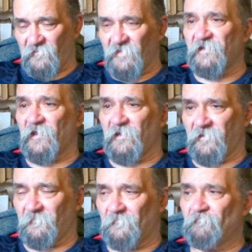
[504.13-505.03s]
the dye.
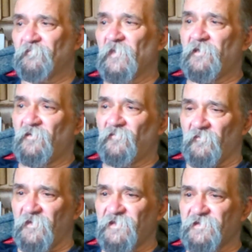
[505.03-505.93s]

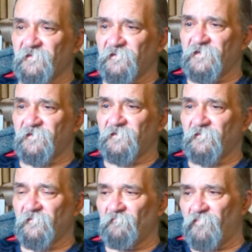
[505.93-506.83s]
For instance,
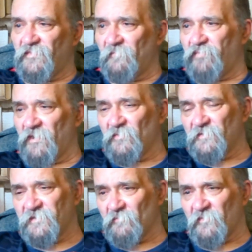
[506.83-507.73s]
the
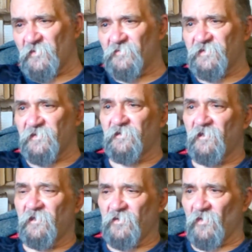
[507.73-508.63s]
blues that were produced in
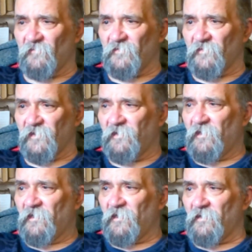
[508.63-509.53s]
Coventry
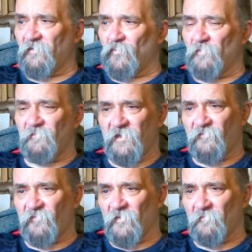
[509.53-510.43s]
were
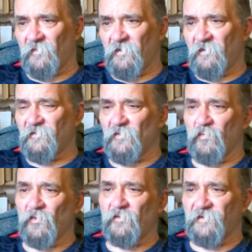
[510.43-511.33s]
made from the
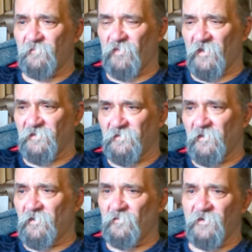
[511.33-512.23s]
wood plant,
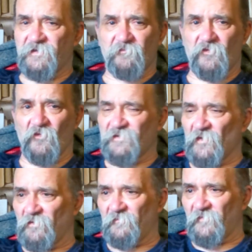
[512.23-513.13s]
which it grows
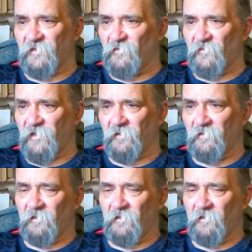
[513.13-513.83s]
all over the UK,